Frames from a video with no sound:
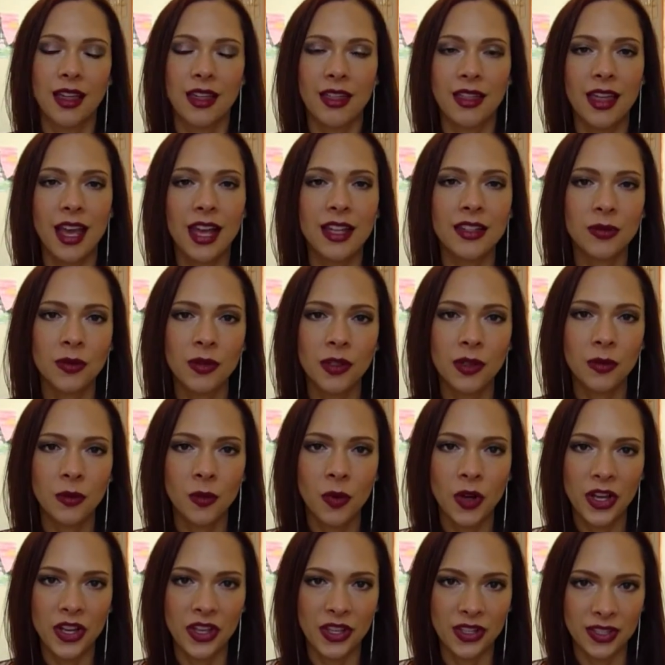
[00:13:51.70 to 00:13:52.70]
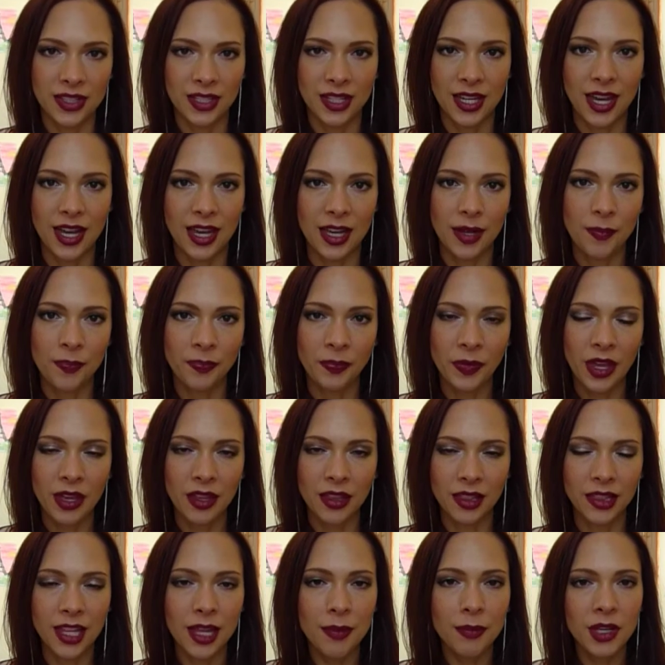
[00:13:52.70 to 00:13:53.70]
that's what it was. Um,
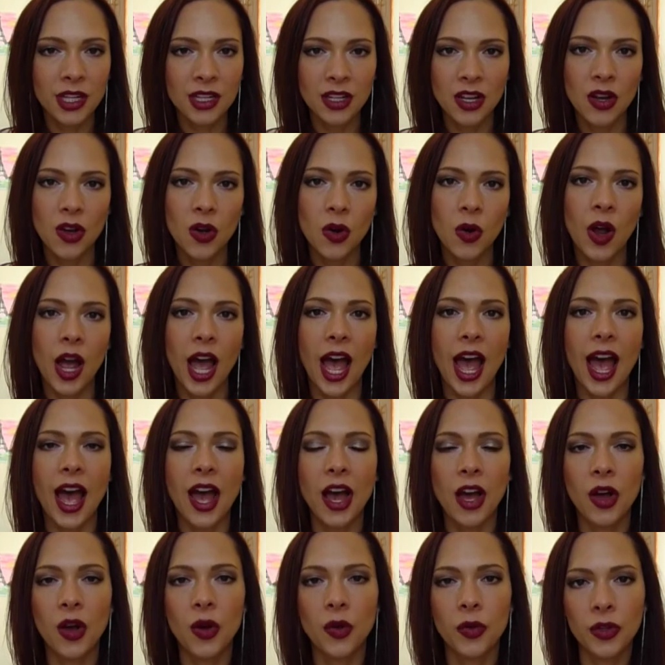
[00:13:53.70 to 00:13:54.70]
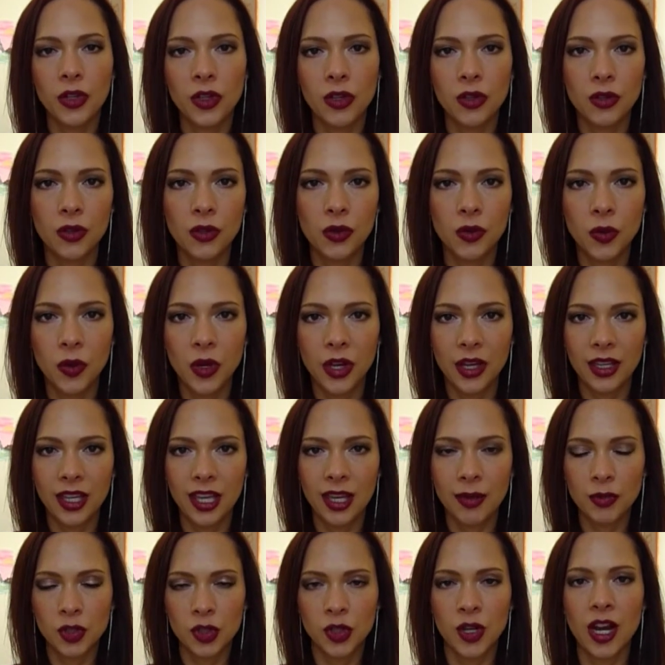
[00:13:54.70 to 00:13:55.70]
let me know how you
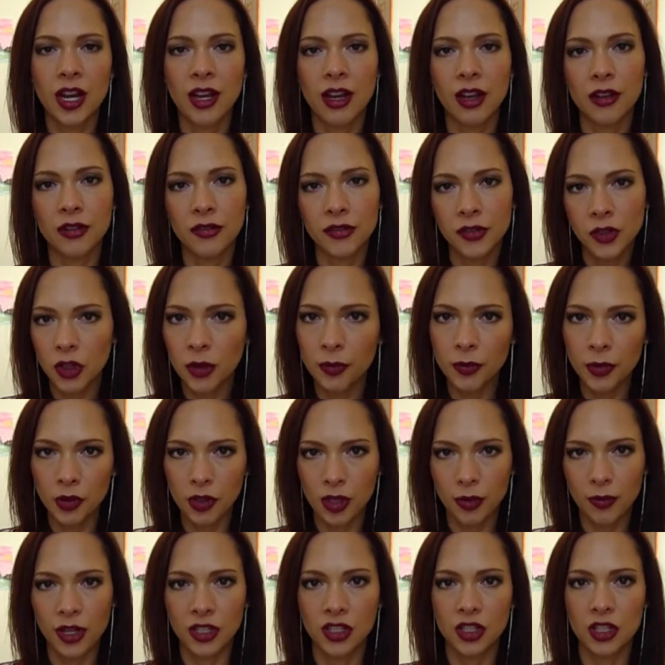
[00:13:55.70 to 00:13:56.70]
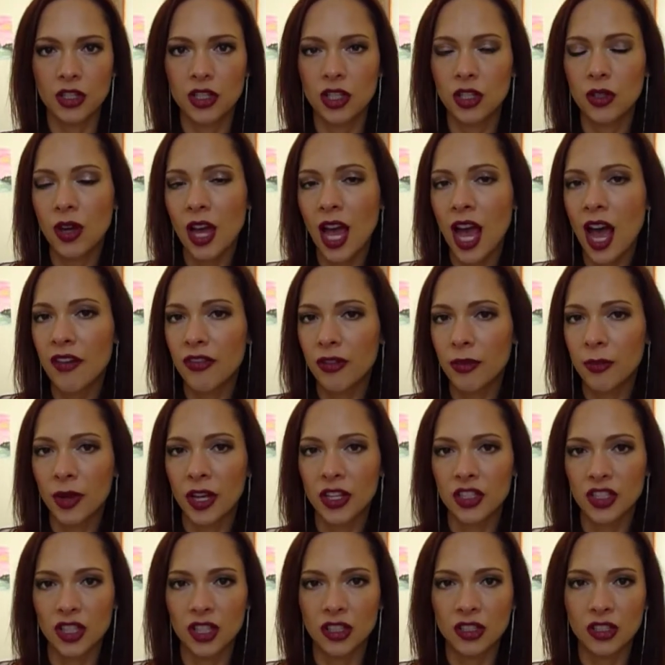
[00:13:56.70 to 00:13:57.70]
keep track of your beauty budget. Do you have a
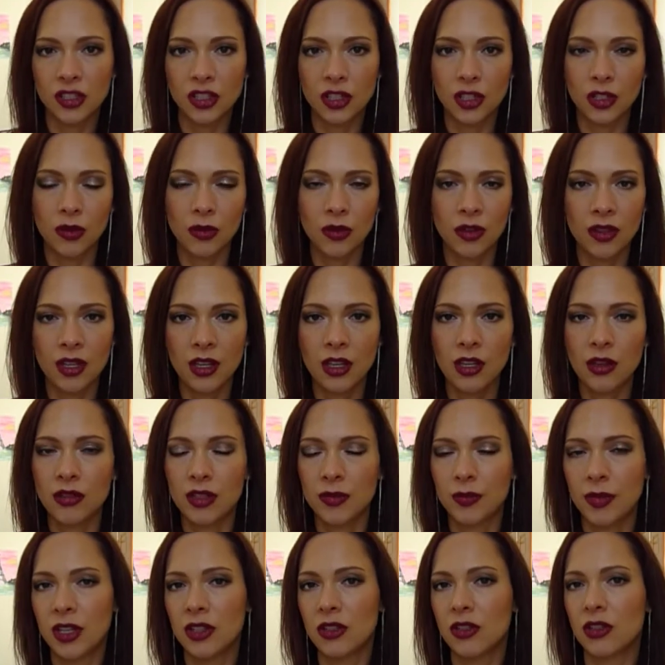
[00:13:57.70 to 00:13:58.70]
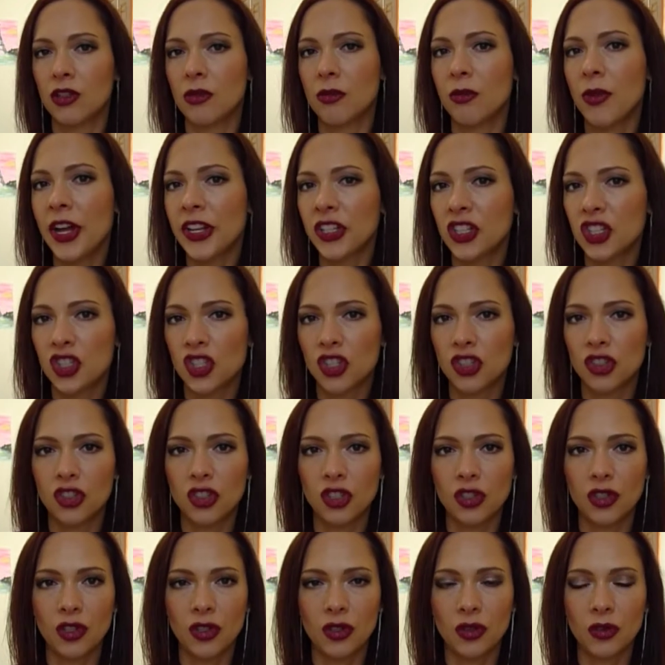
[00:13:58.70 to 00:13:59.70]
budget? Do you think you spend too much? Do
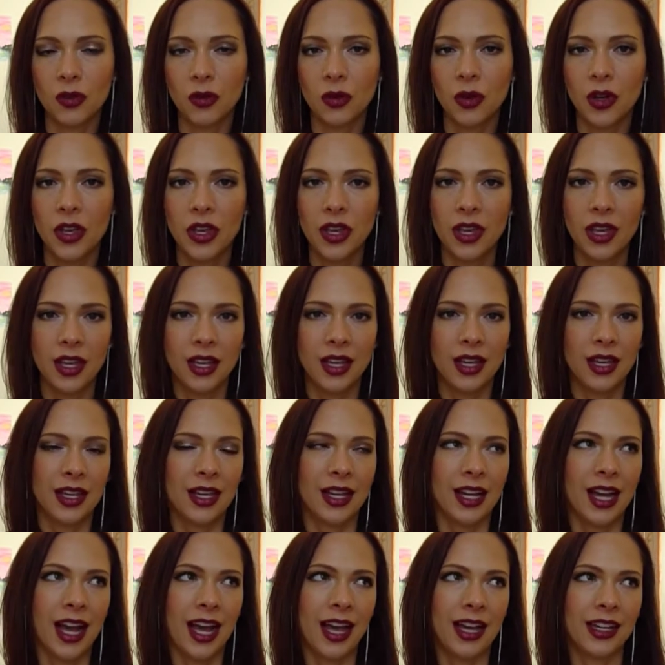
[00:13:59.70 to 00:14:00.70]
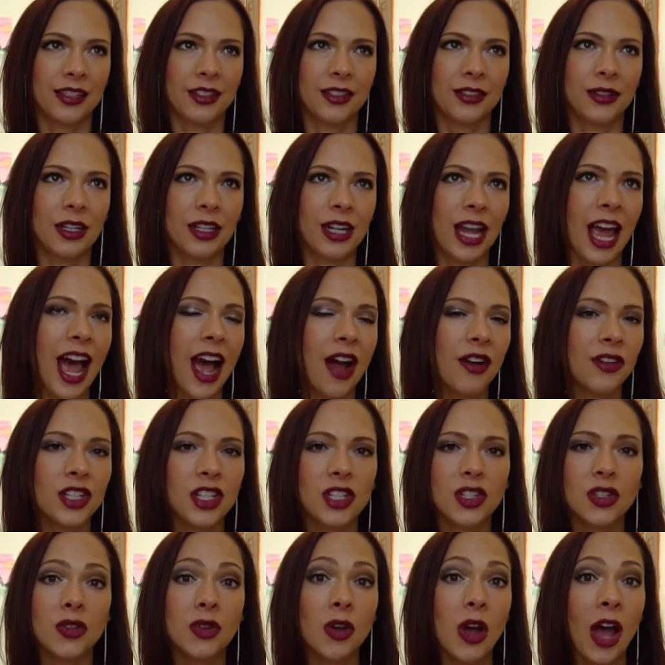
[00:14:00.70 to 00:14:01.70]
you, I don't know, how do
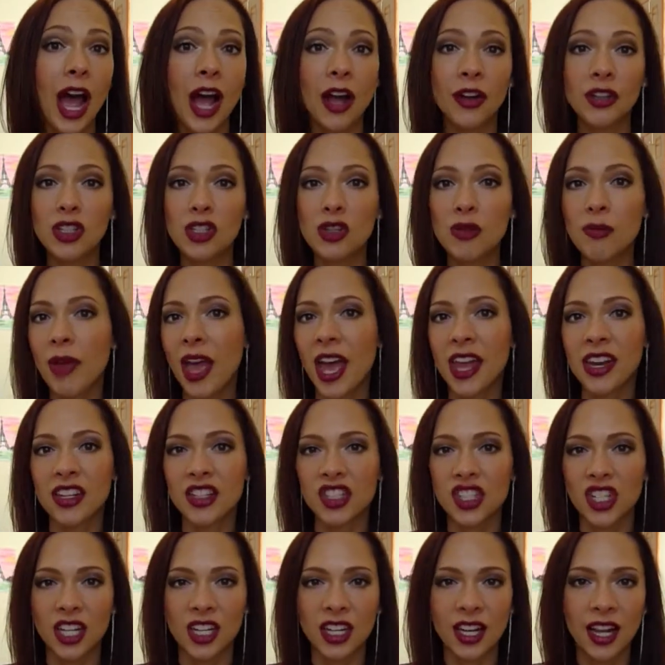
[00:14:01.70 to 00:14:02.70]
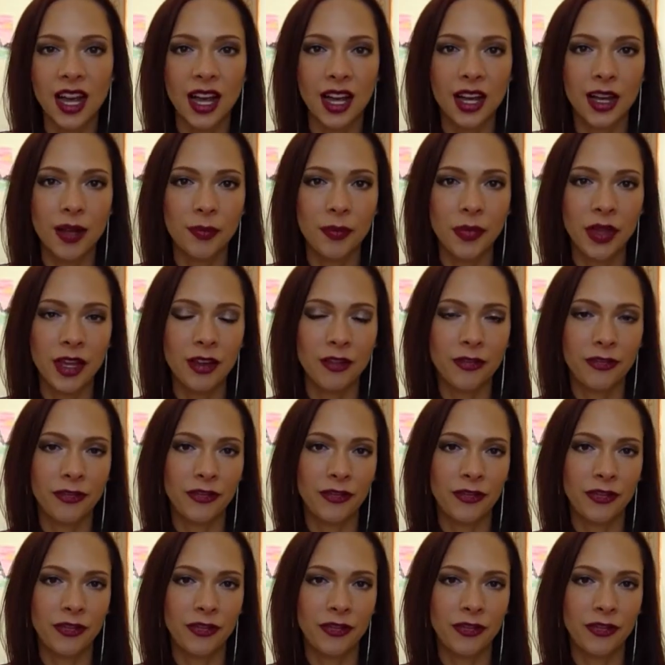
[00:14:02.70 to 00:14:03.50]
you, how do you manage it? Um, if